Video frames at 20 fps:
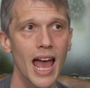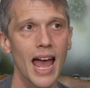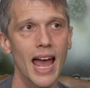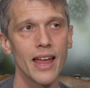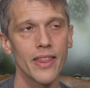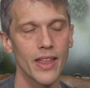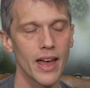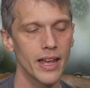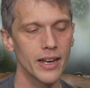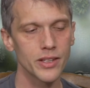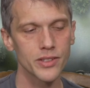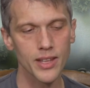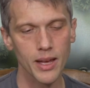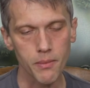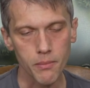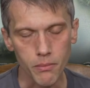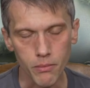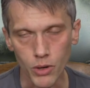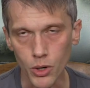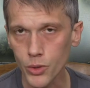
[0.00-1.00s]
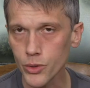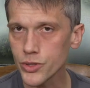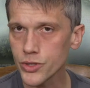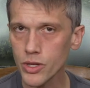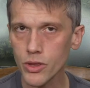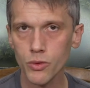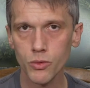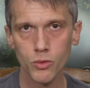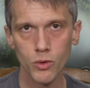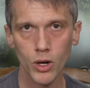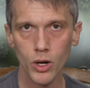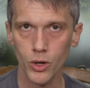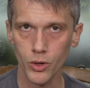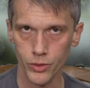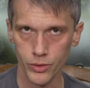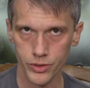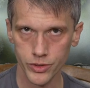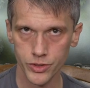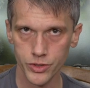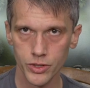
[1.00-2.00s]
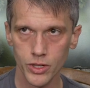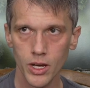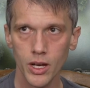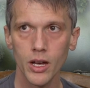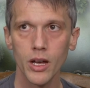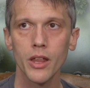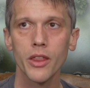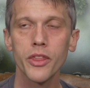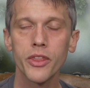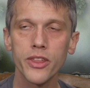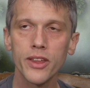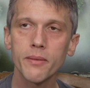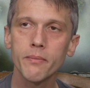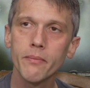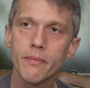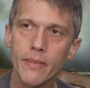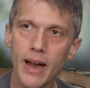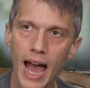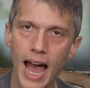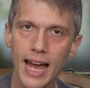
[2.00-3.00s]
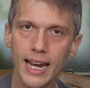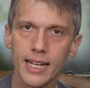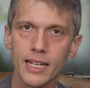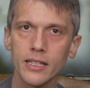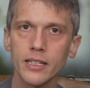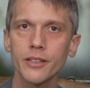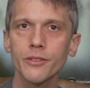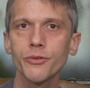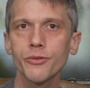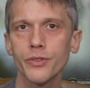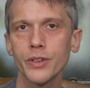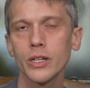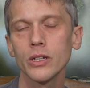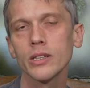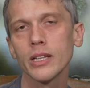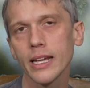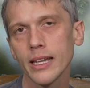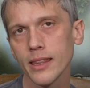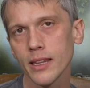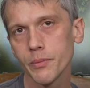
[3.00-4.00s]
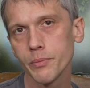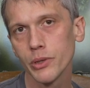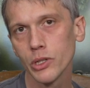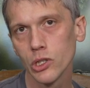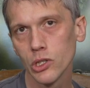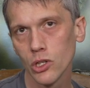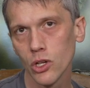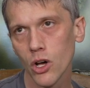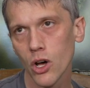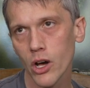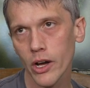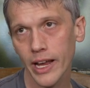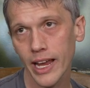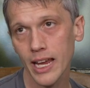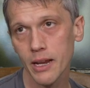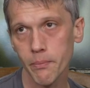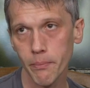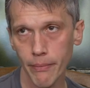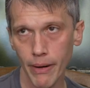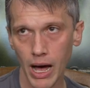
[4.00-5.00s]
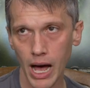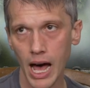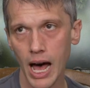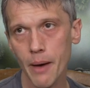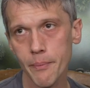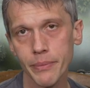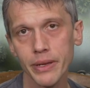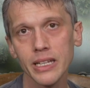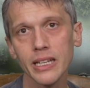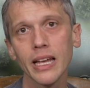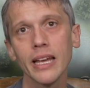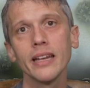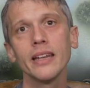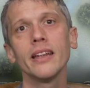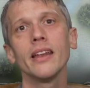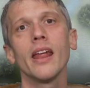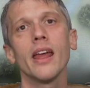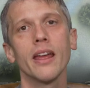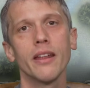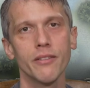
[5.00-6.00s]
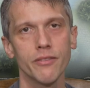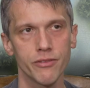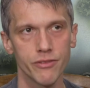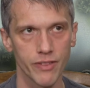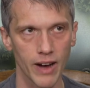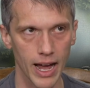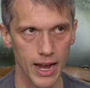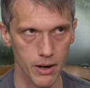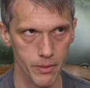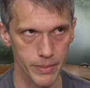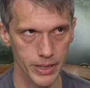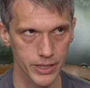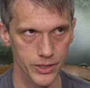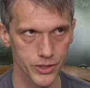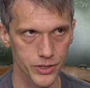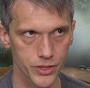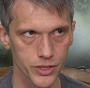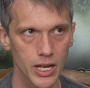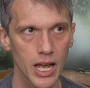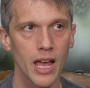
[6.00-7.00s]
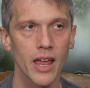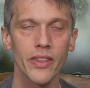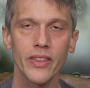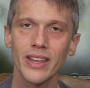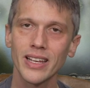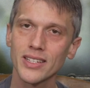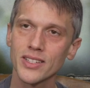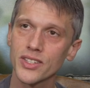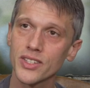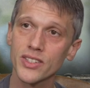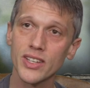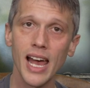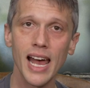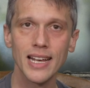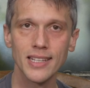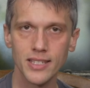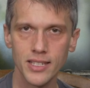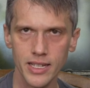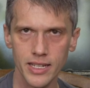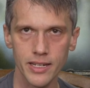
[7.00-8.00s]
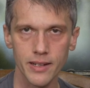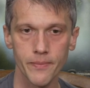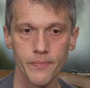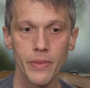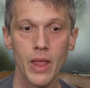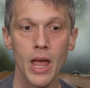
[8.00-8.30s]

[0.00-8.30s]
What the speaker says: and that is that most of the rogues thematically feel like they belong in populated environments. The assassin